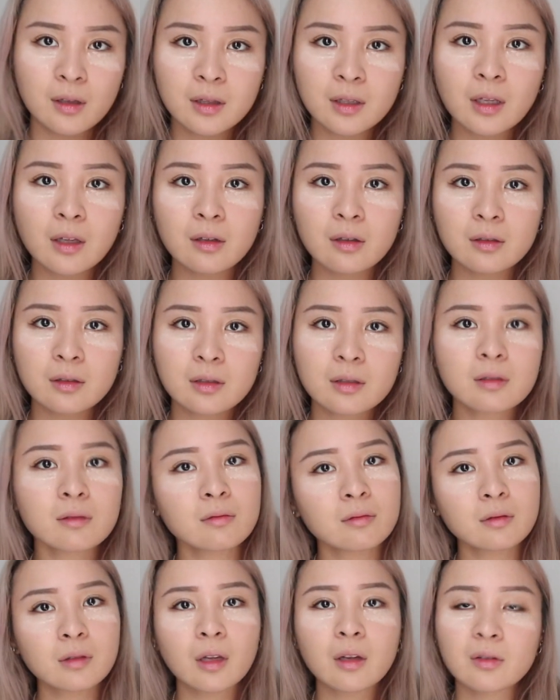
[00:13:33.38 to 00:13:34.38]
That looks
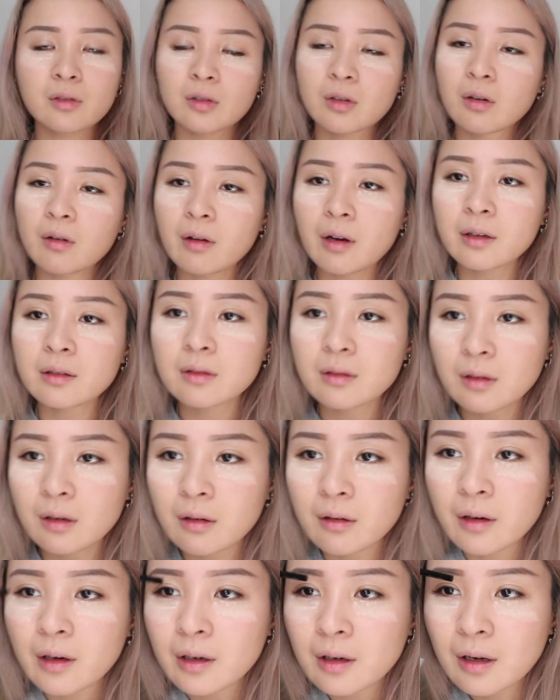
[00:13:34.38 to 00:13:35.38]
correct.
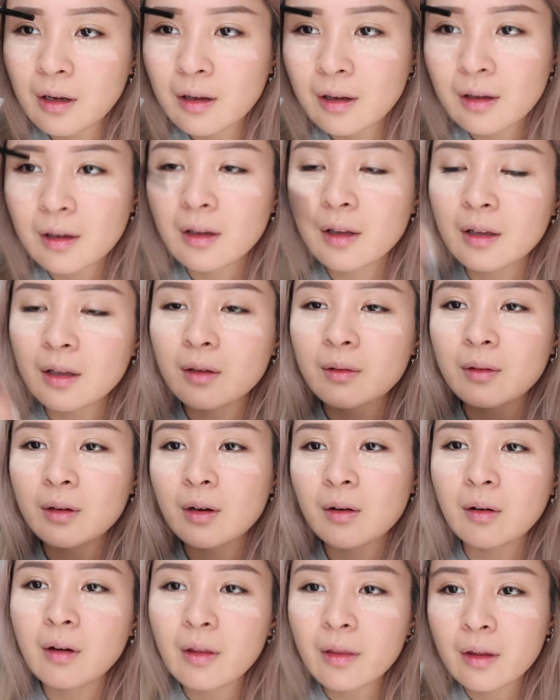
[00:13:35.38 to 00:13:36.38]
Alright, there we
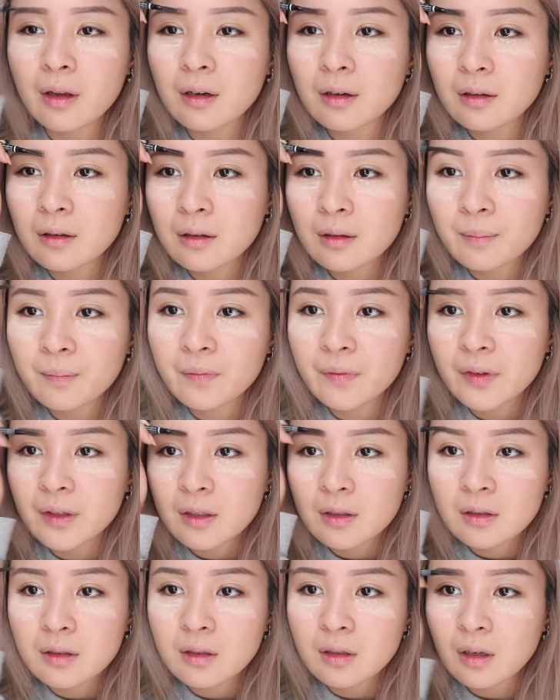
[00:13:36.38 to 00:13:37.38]
go. And then
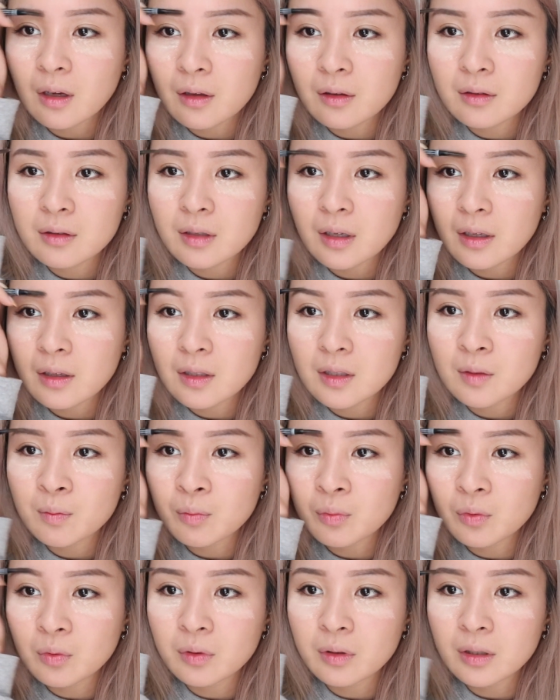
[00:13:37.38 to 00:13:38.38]
the other side, the
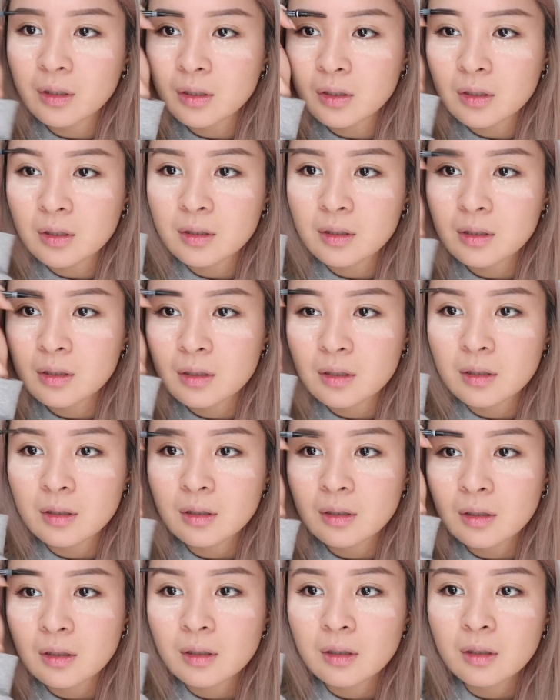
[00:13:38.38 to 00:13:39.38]
spoolie, to just
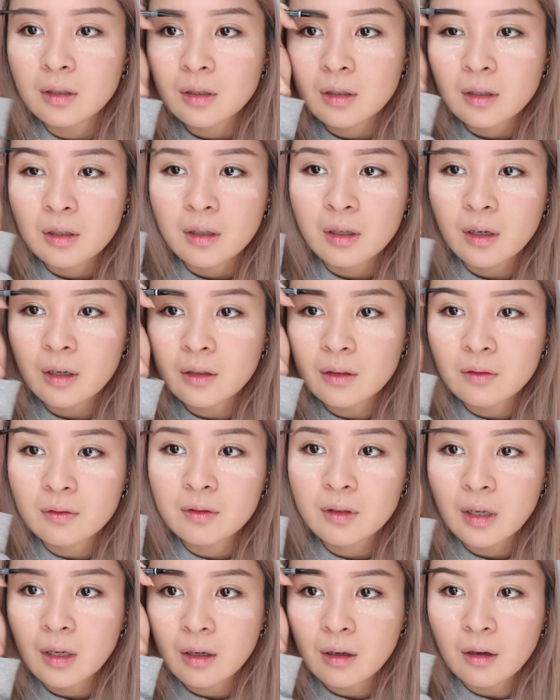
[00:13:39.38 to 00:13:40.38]
kind of
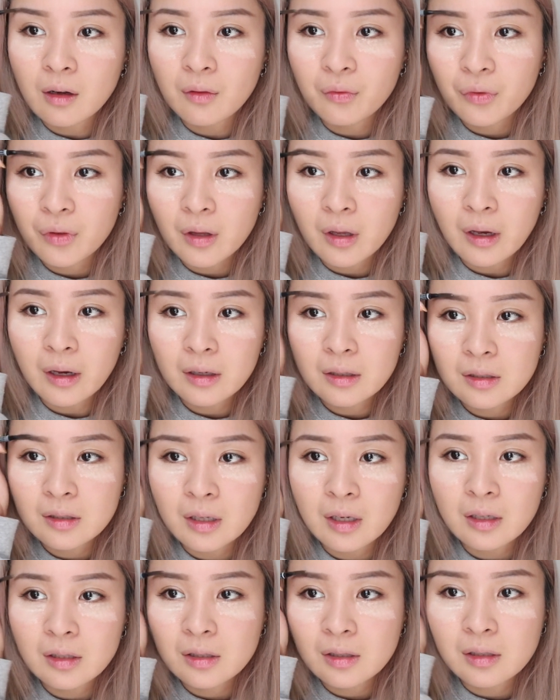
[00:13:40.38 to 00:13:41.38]
take off the
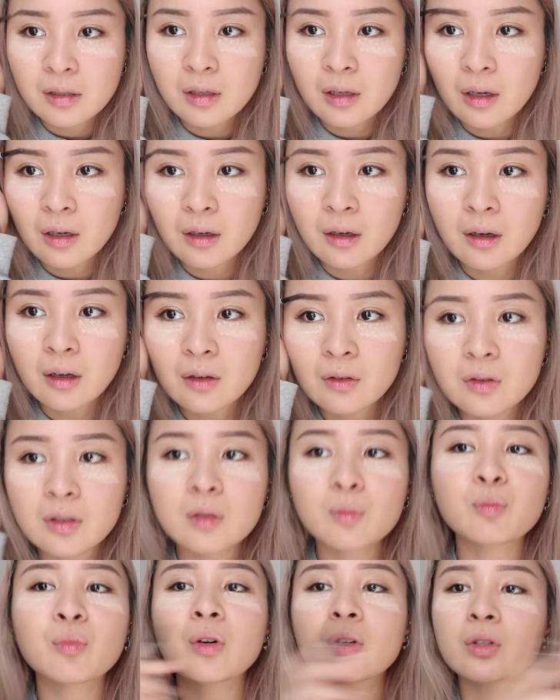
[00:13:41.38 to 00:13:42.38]
excess and kind of
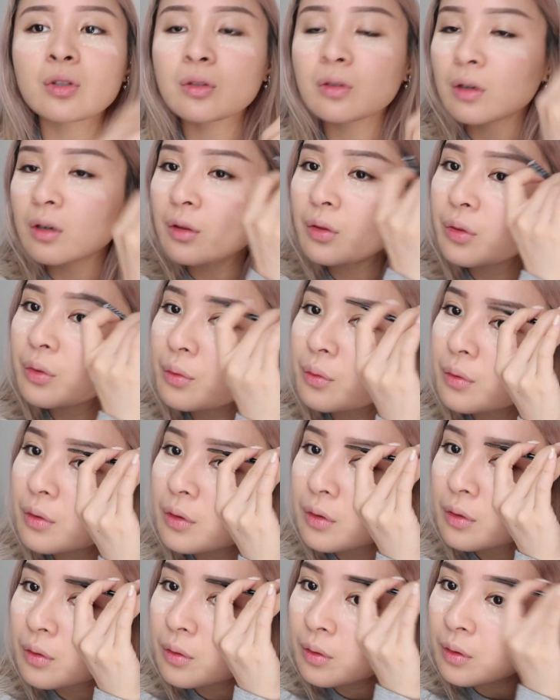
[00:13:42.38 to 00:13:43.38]
just brush
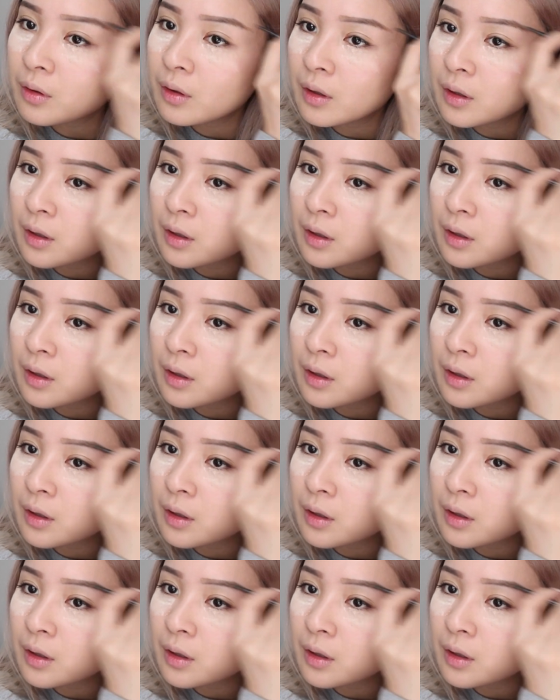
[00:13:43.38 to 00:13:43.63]
through.